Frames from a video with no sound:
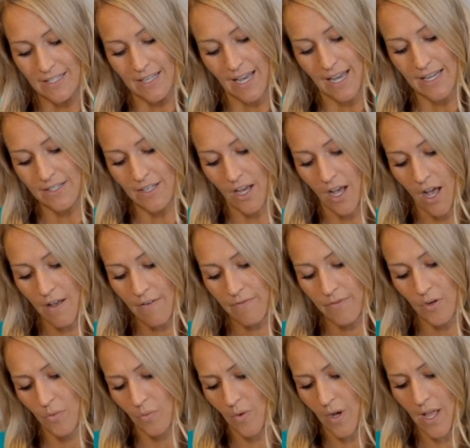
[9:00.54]
guys off,
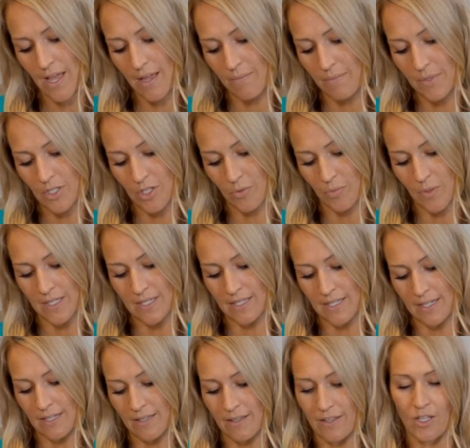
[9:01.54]
or what, Mr.
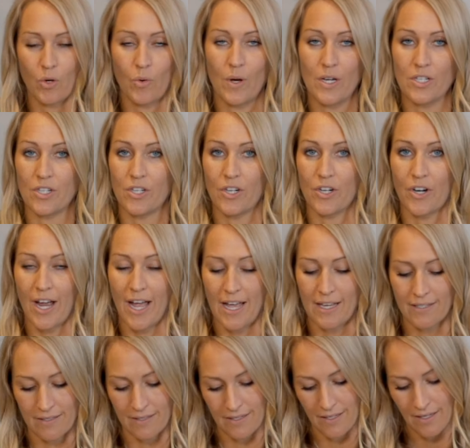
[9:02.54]
President? The questioner
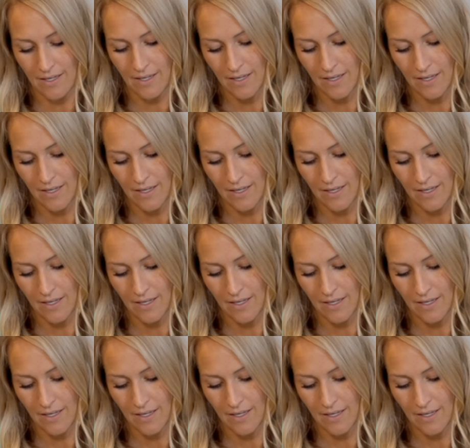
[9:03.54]
asked.